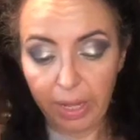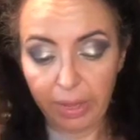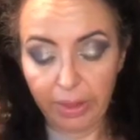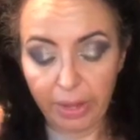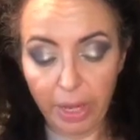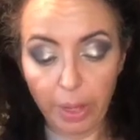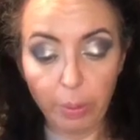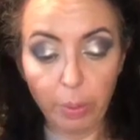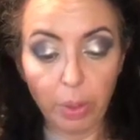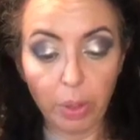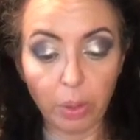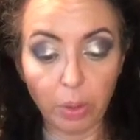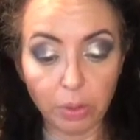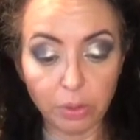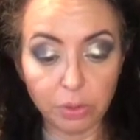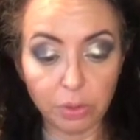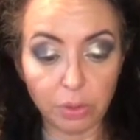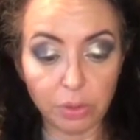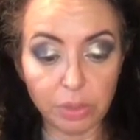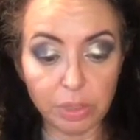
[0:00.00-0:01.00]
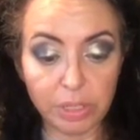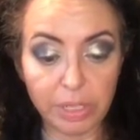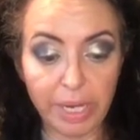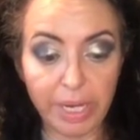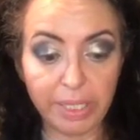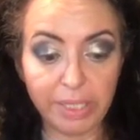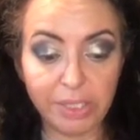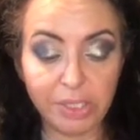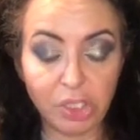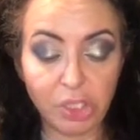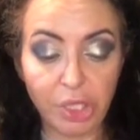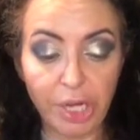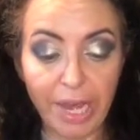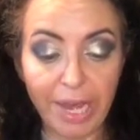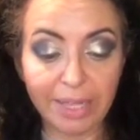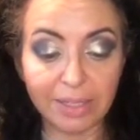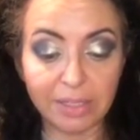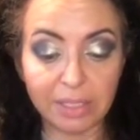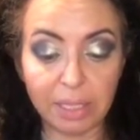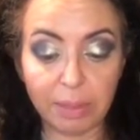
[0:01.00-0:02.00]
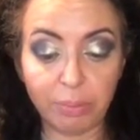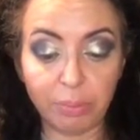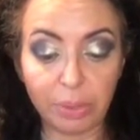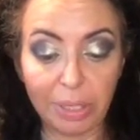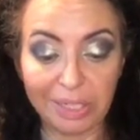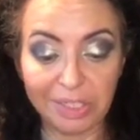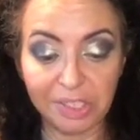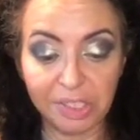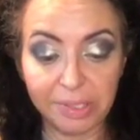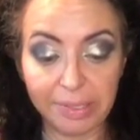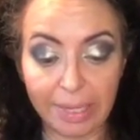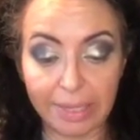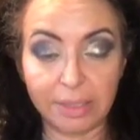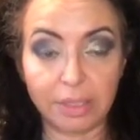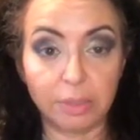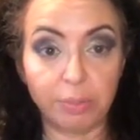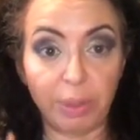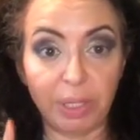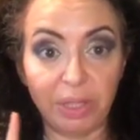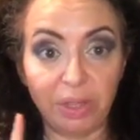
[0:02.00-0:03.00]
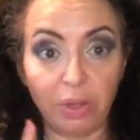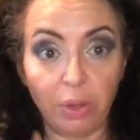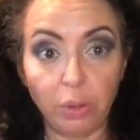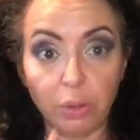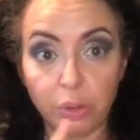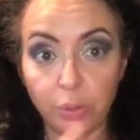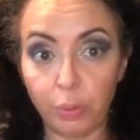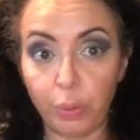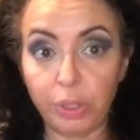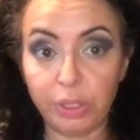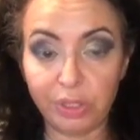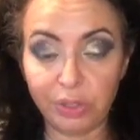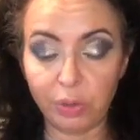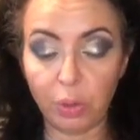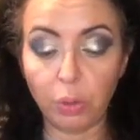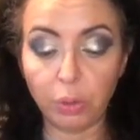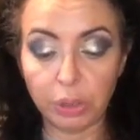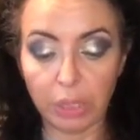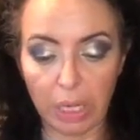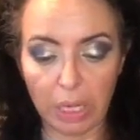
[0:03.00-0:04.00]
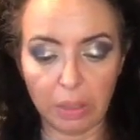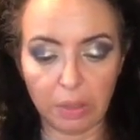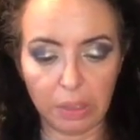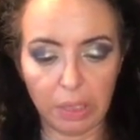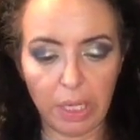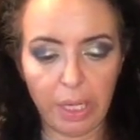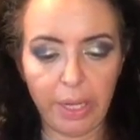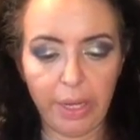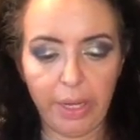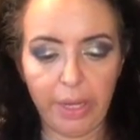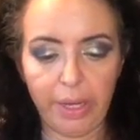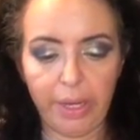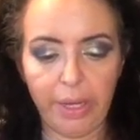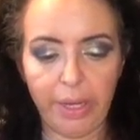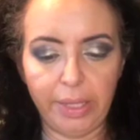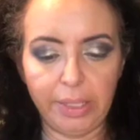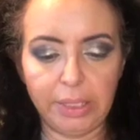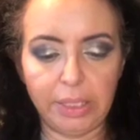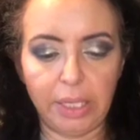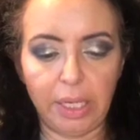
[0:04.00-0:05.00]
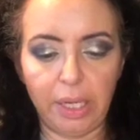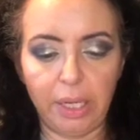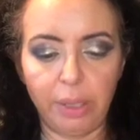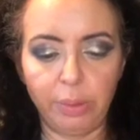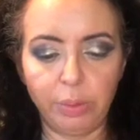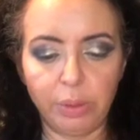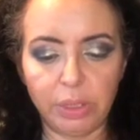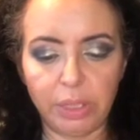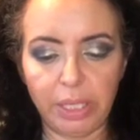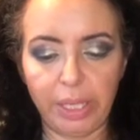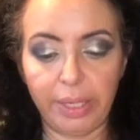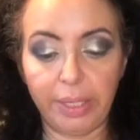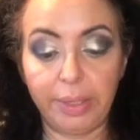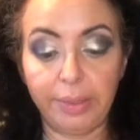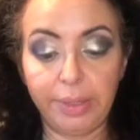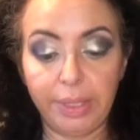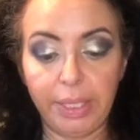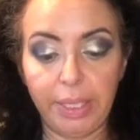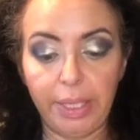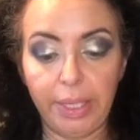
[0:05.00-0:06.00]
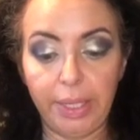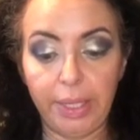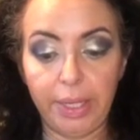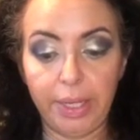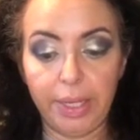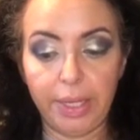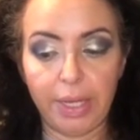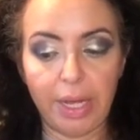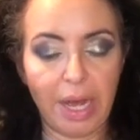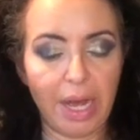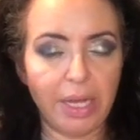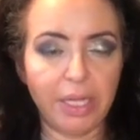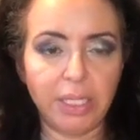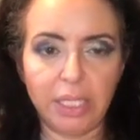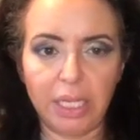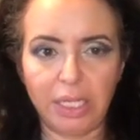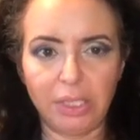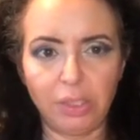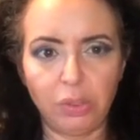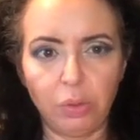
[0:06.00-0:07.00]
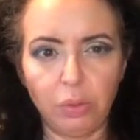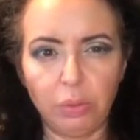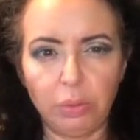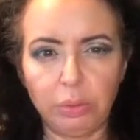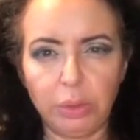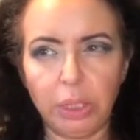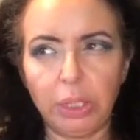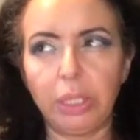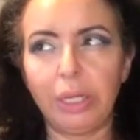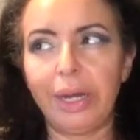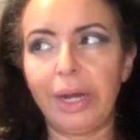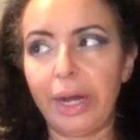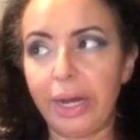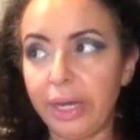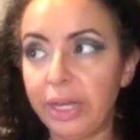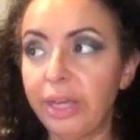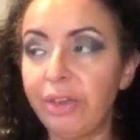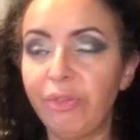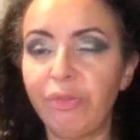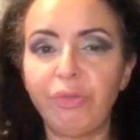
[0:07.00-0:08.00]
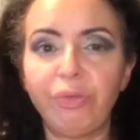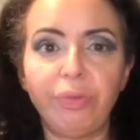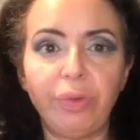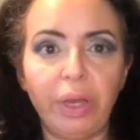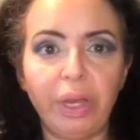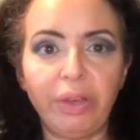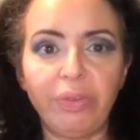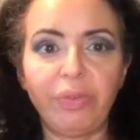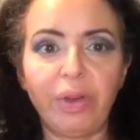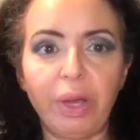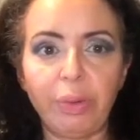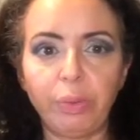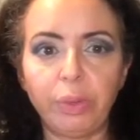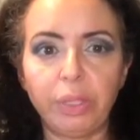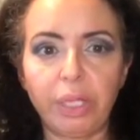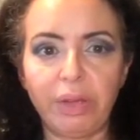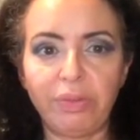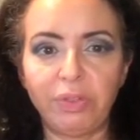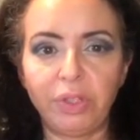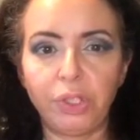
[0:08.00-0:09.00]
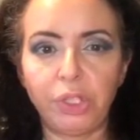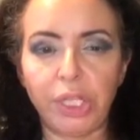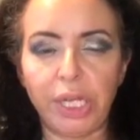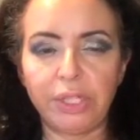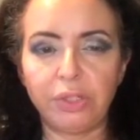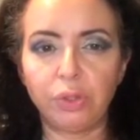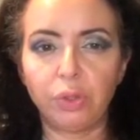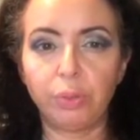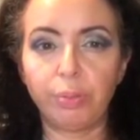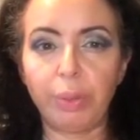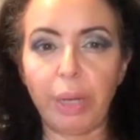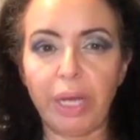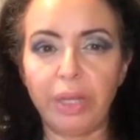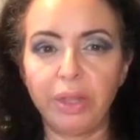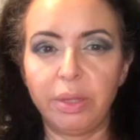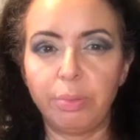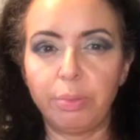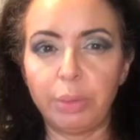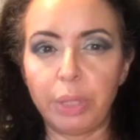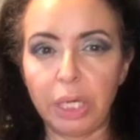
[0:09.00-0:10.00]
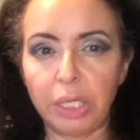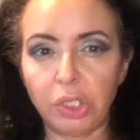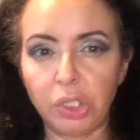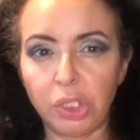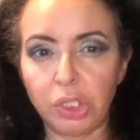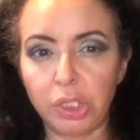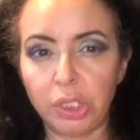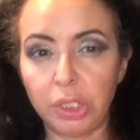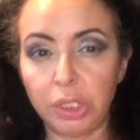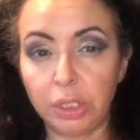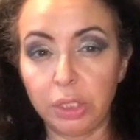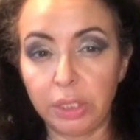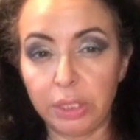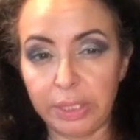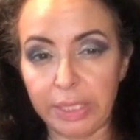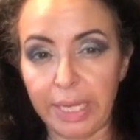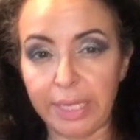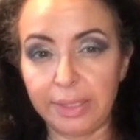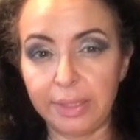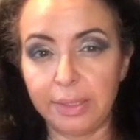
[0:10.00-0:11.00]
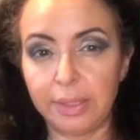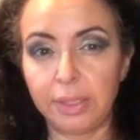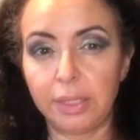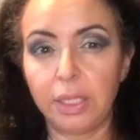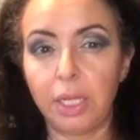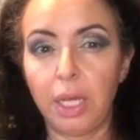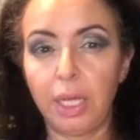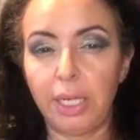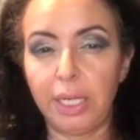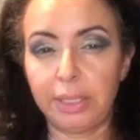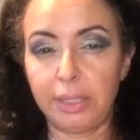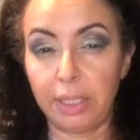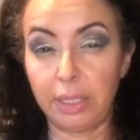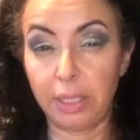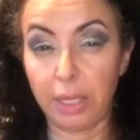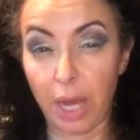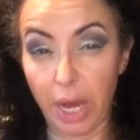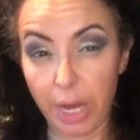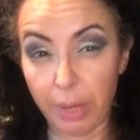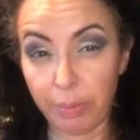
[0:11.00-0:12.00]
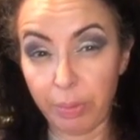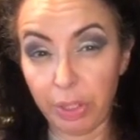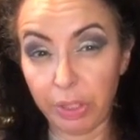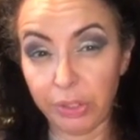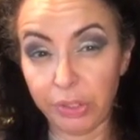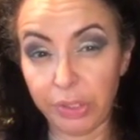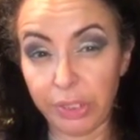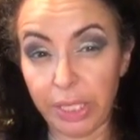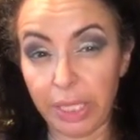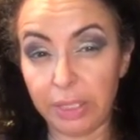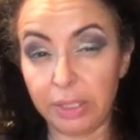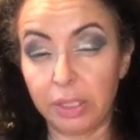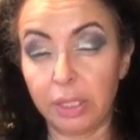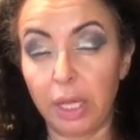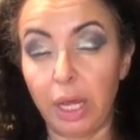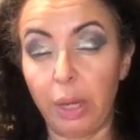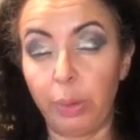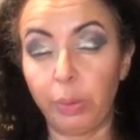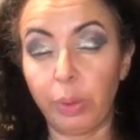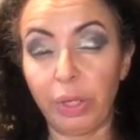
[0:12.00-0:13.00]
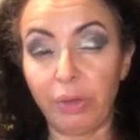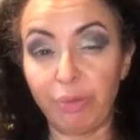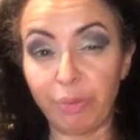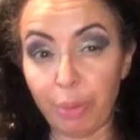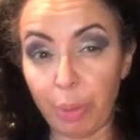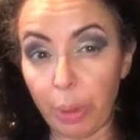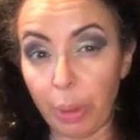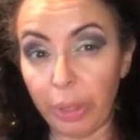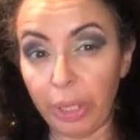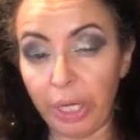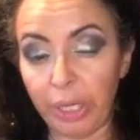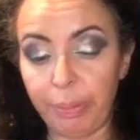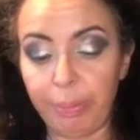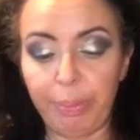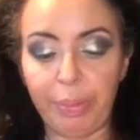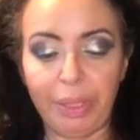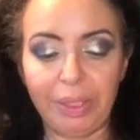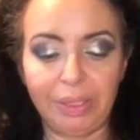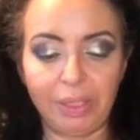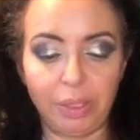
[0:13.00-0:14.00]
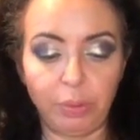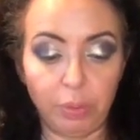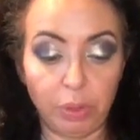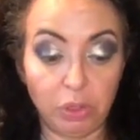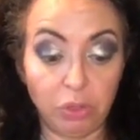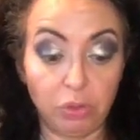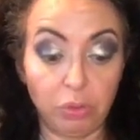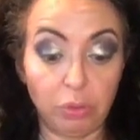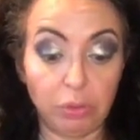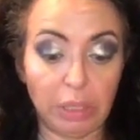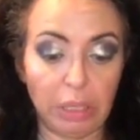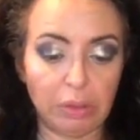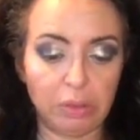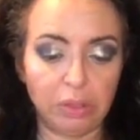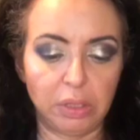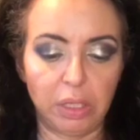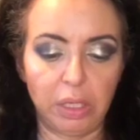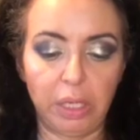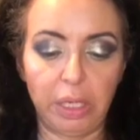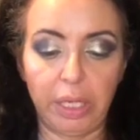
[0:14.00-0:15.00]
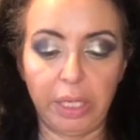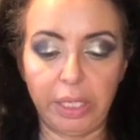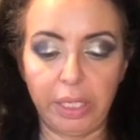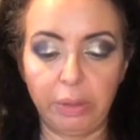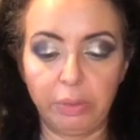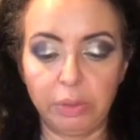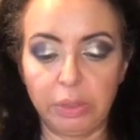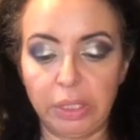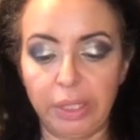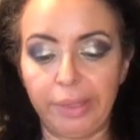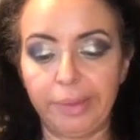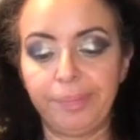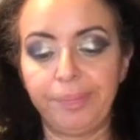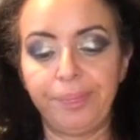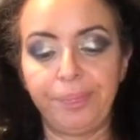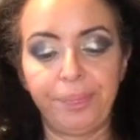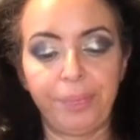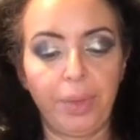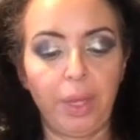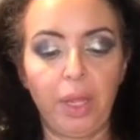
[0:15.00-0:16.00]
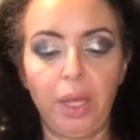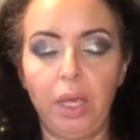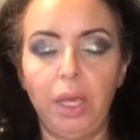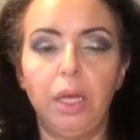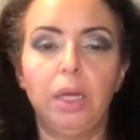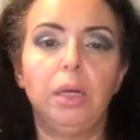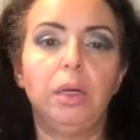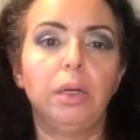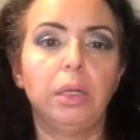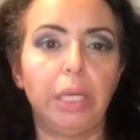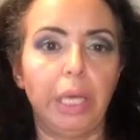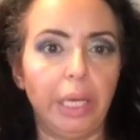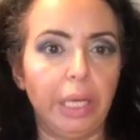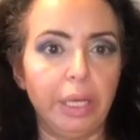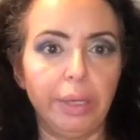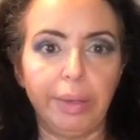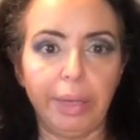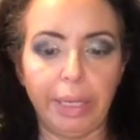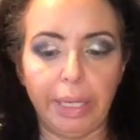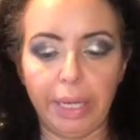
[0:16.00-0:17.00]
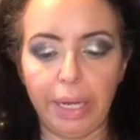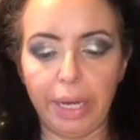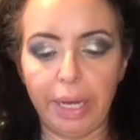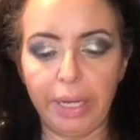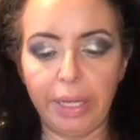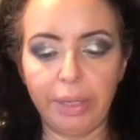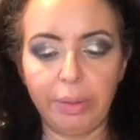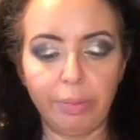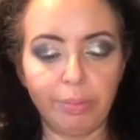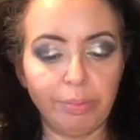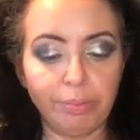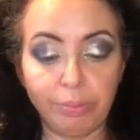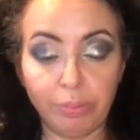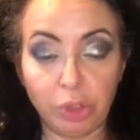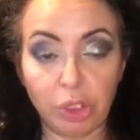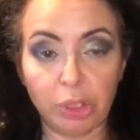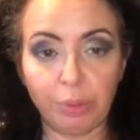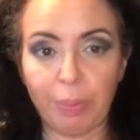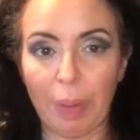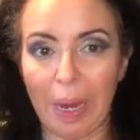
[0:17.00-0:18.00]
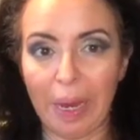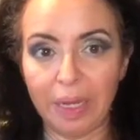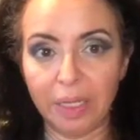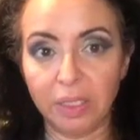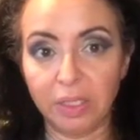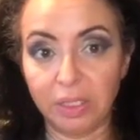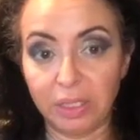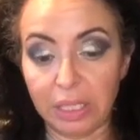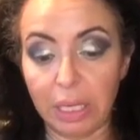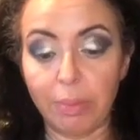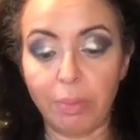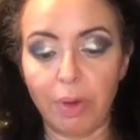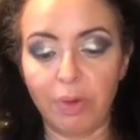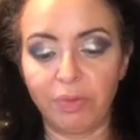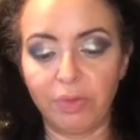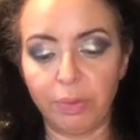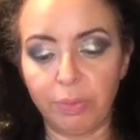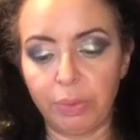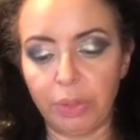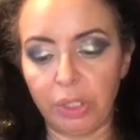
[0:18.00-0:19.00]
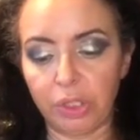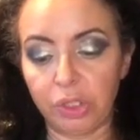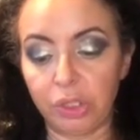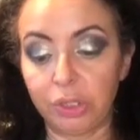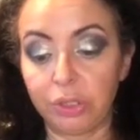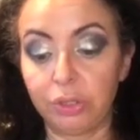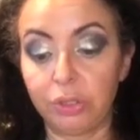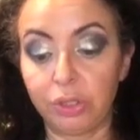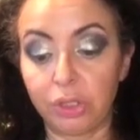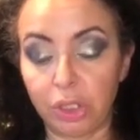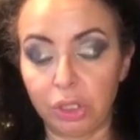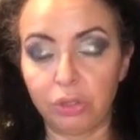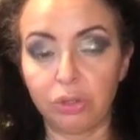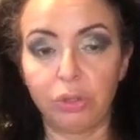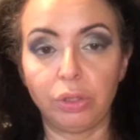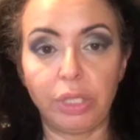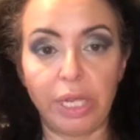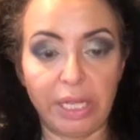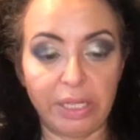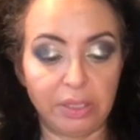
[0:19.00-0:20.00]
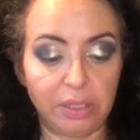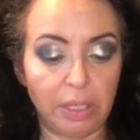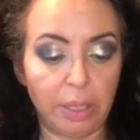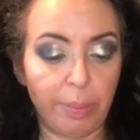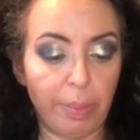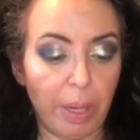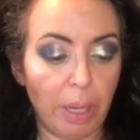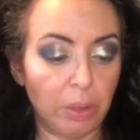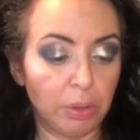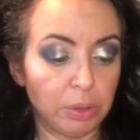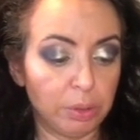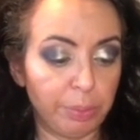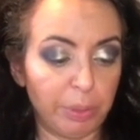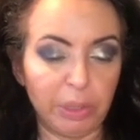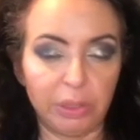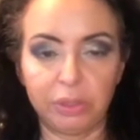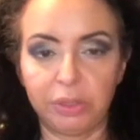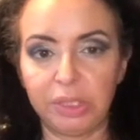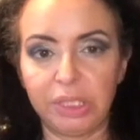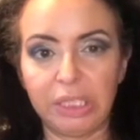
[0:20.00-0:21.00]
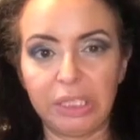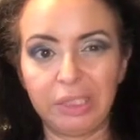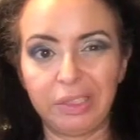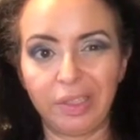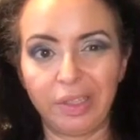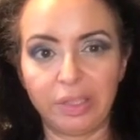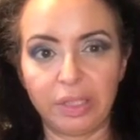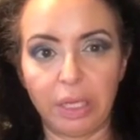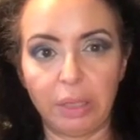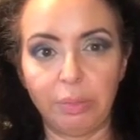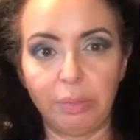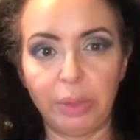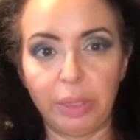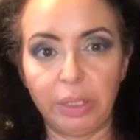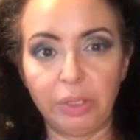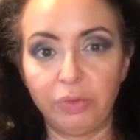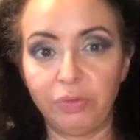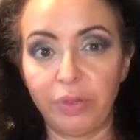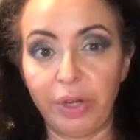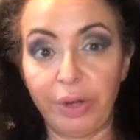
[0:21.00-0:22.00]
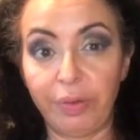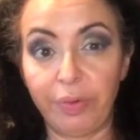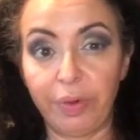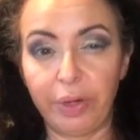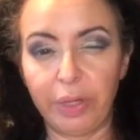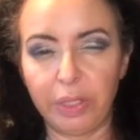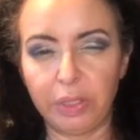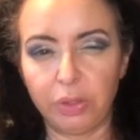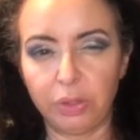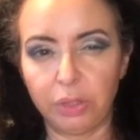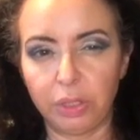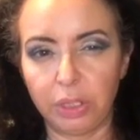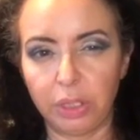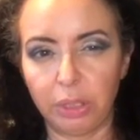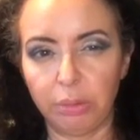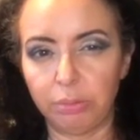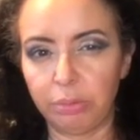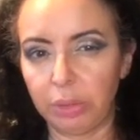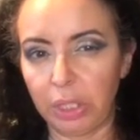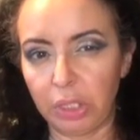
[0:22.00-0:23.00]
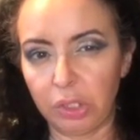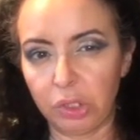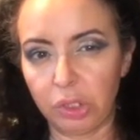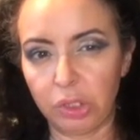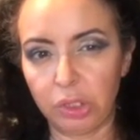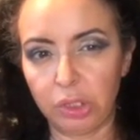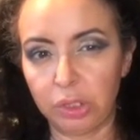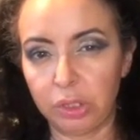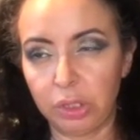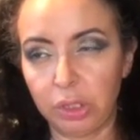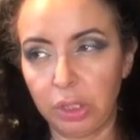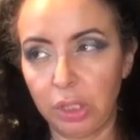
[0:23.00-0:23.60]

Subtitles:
They were also on sale. She had some brush sets, but those were sold out. And I was like, I don't, you know, if I would have the chance to buy the brush sets, let's say the eye brush sets, I would have bought it, but it was sold out. So and I was like, okay, I'm just buying some of the brushes just to test them out, because these days I'm very, very interested in brushes.